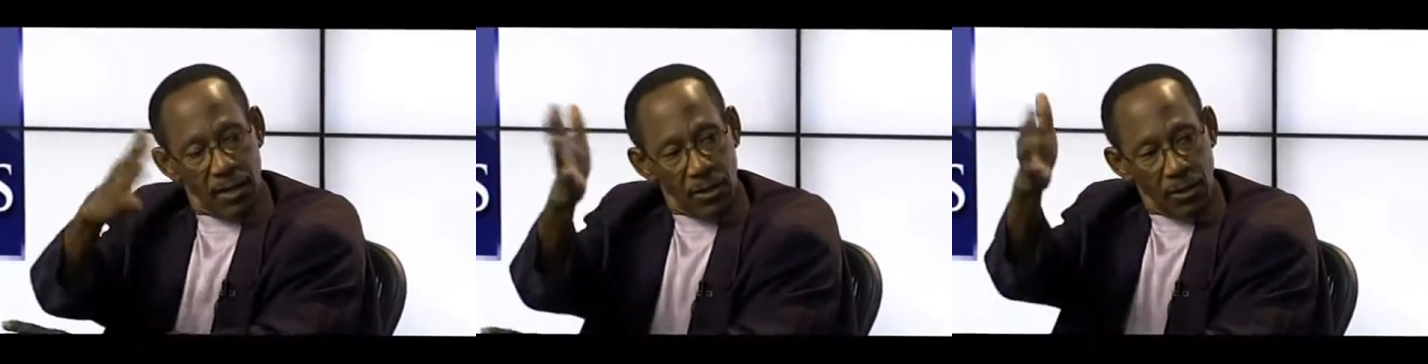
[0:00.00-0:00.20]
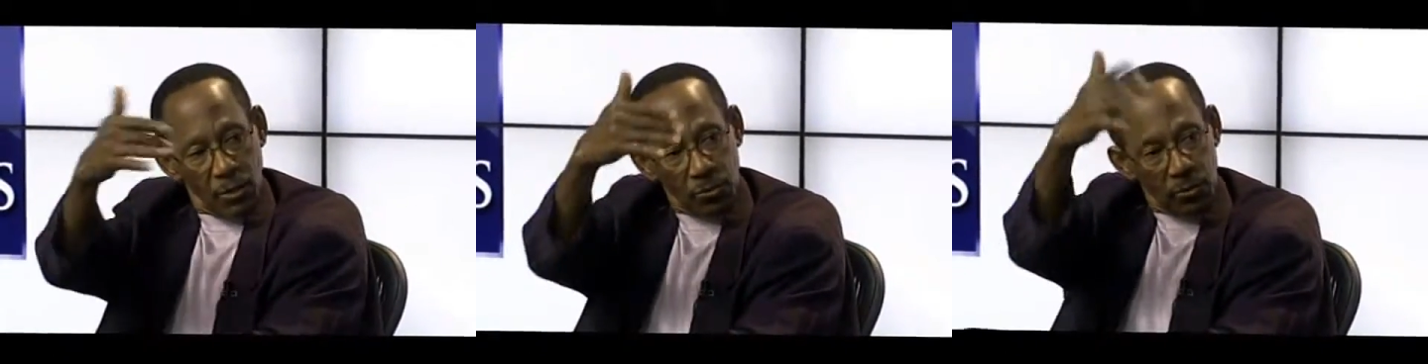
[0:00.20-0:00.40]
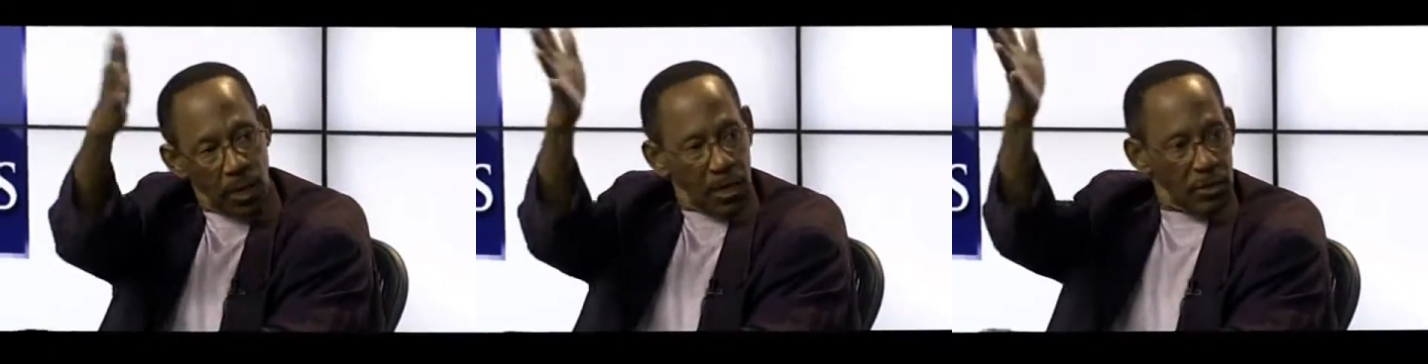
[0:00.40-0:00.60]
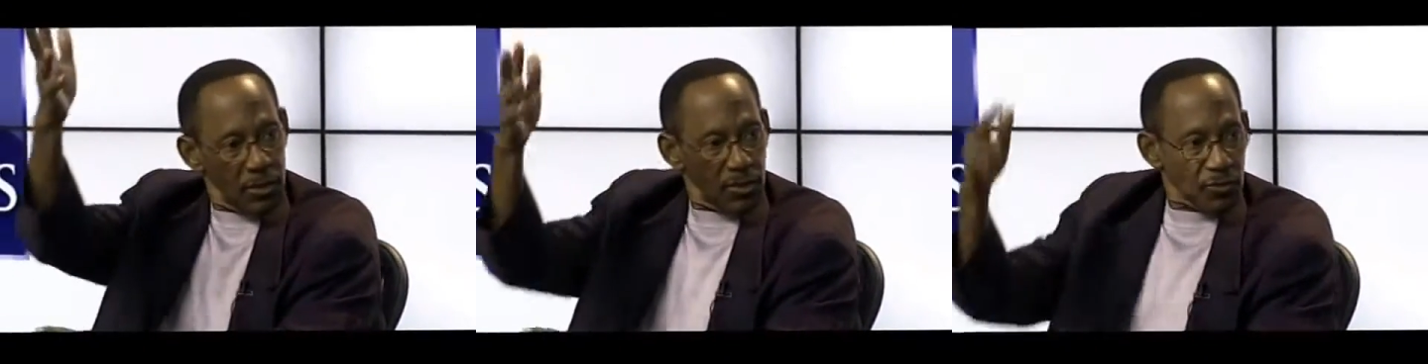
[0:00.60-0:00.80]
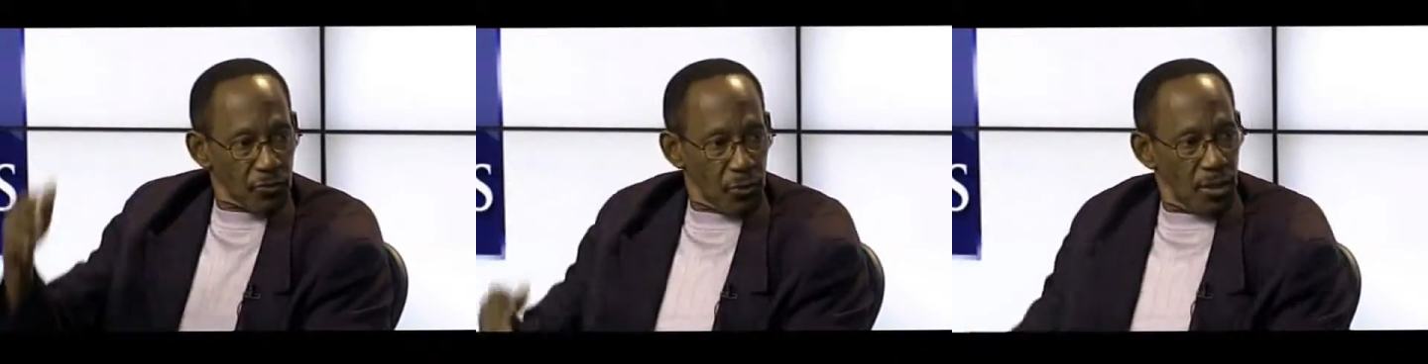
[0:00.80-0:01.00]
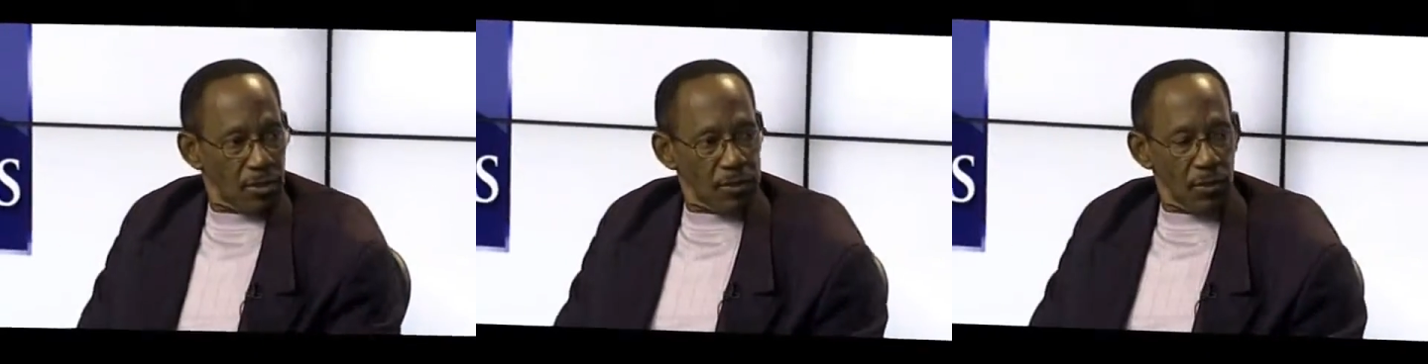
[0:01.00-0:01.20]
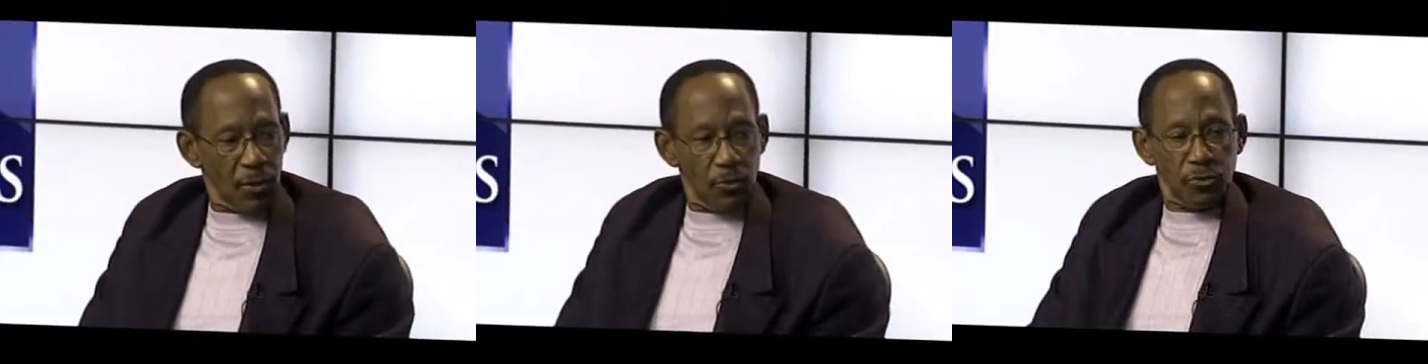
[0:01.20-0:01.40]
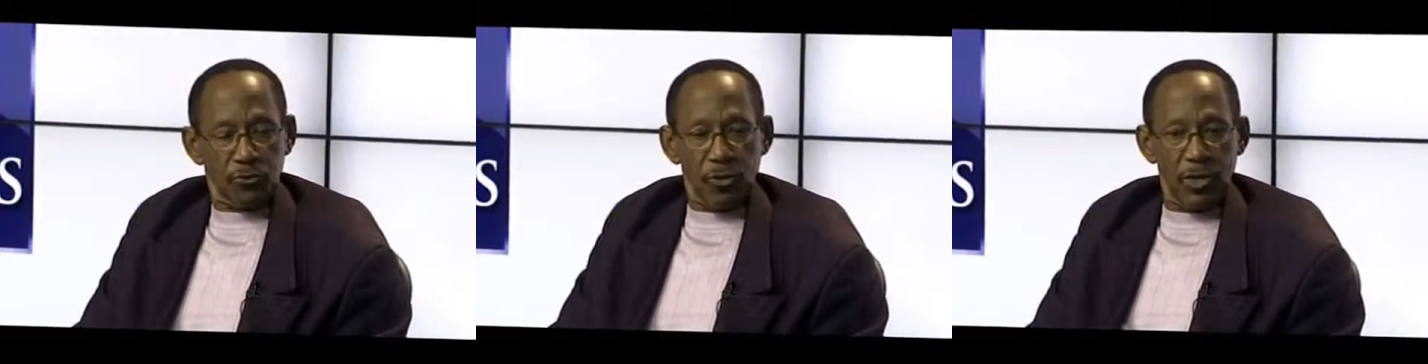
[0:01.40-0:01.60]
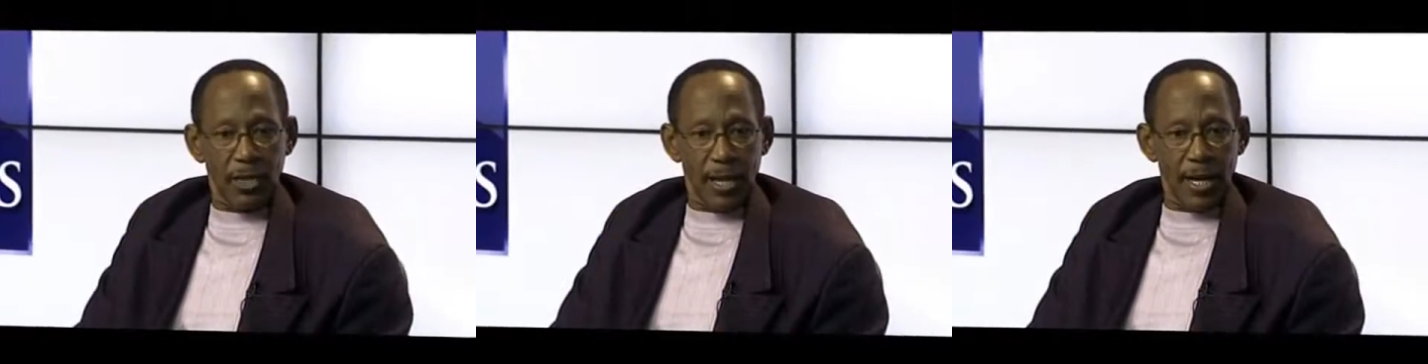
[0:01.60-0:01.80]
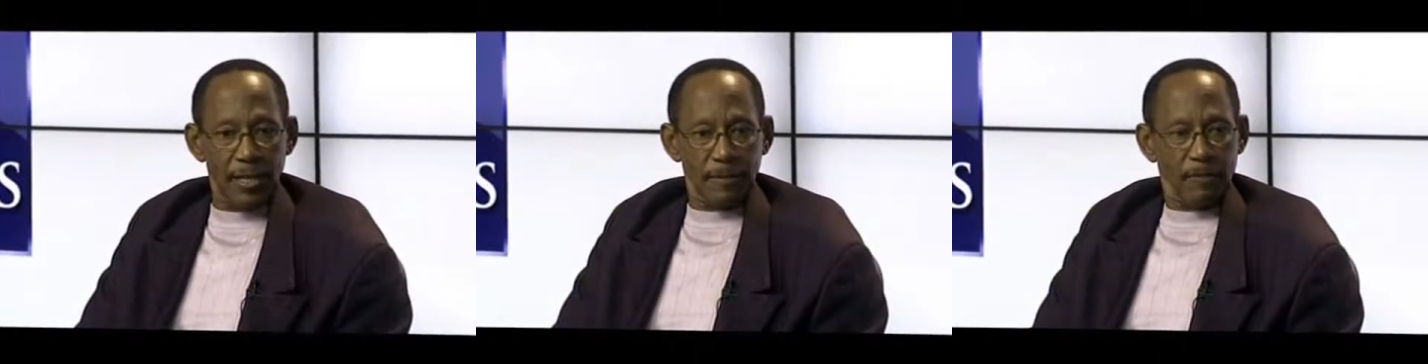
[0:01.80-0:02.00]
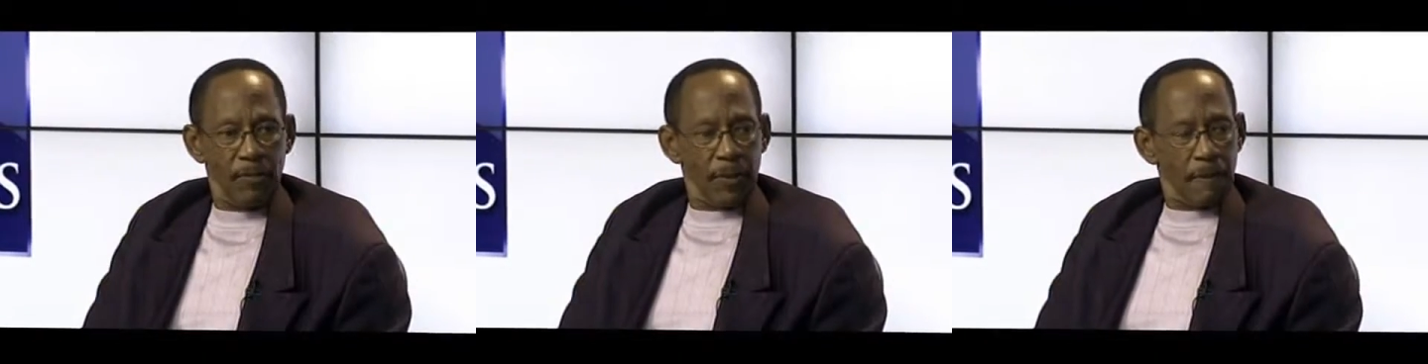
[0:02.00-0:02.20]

You go around these mm, streets, mm-hmm. no street lights.